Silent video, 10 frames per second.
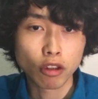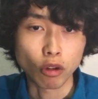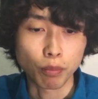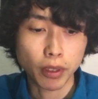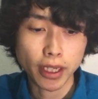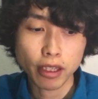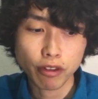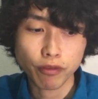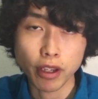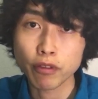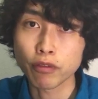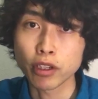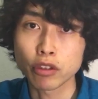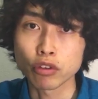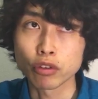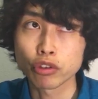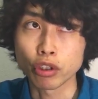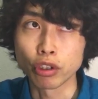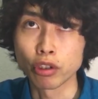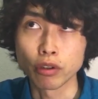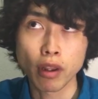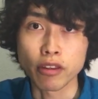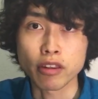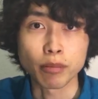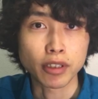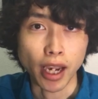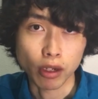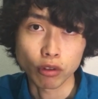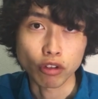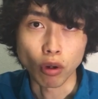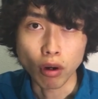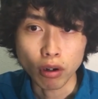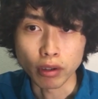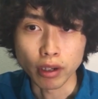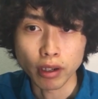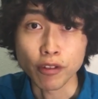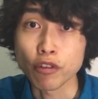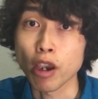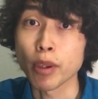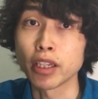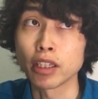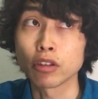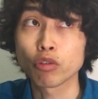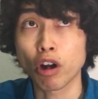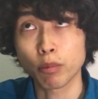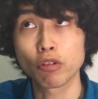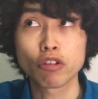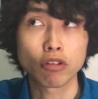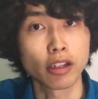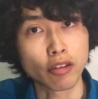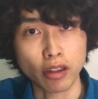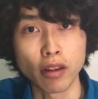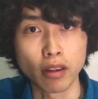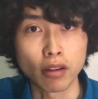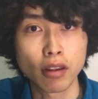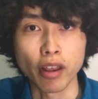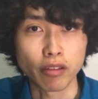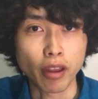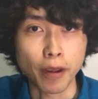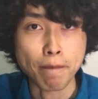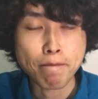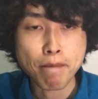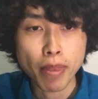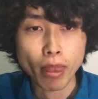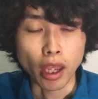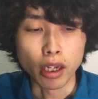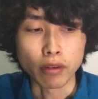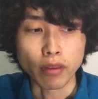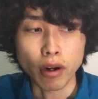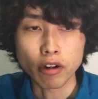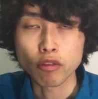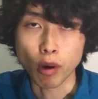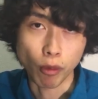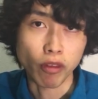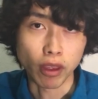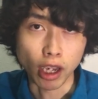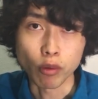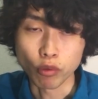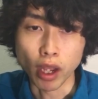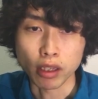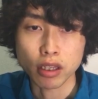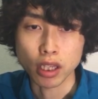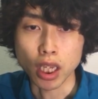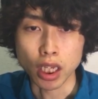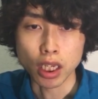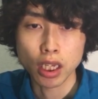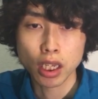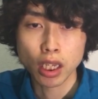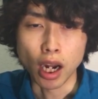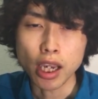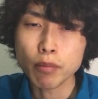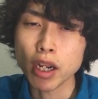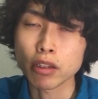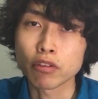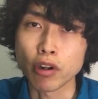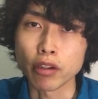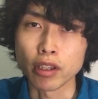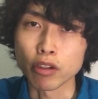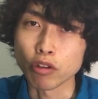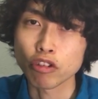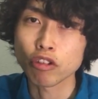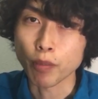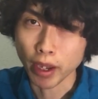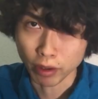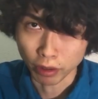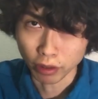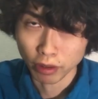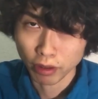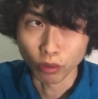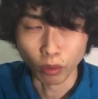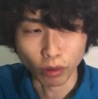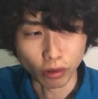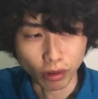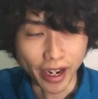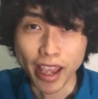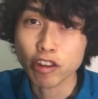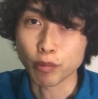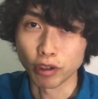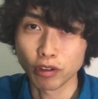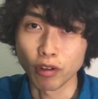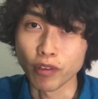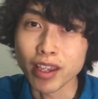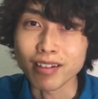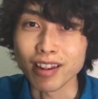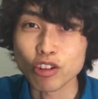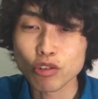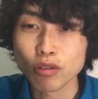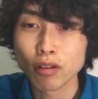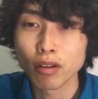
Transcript: So please feel free to turn the subtitles on if you have any troubles understanding what I say. And there's one more thing I would like to say. I am not a great English speaker, nor an expert of English.